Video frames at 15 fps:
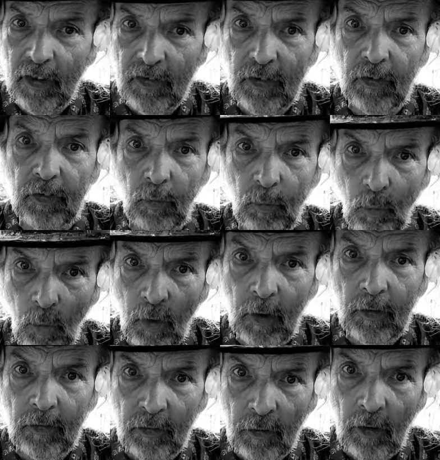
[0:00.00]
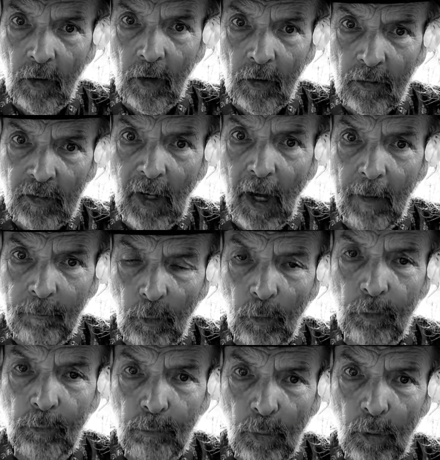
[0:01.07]
just works
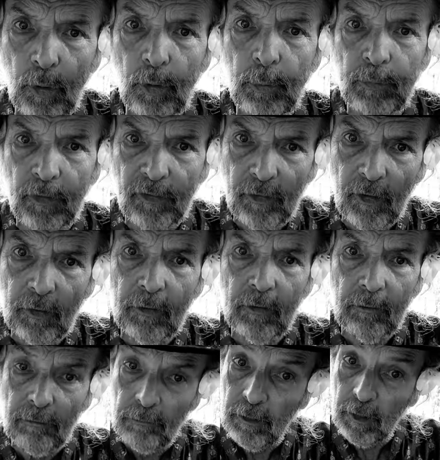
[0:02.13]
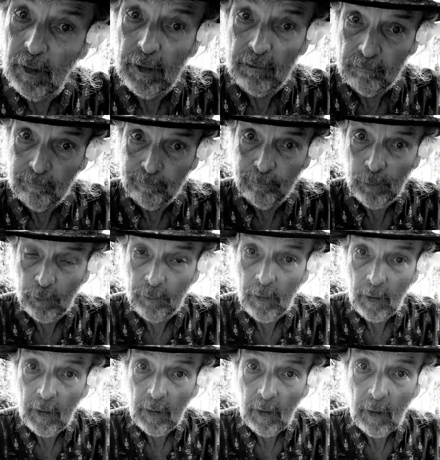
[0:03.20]
Sappho's boobs really you know,
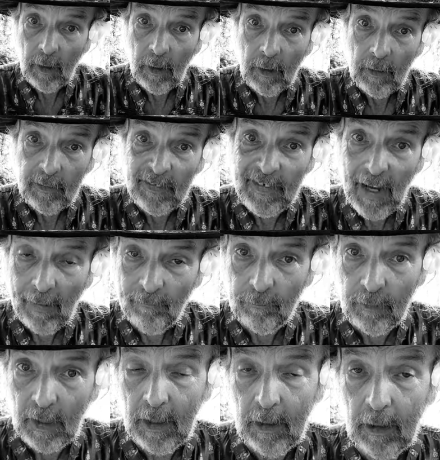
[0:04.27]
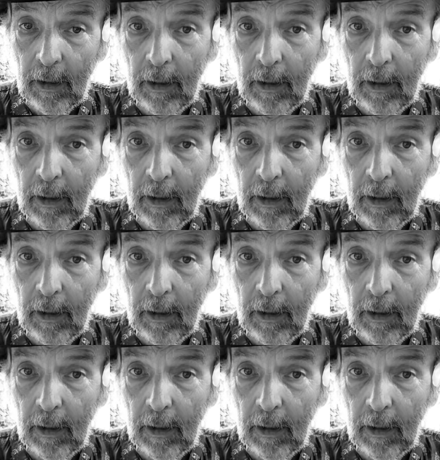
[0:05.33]
deftly.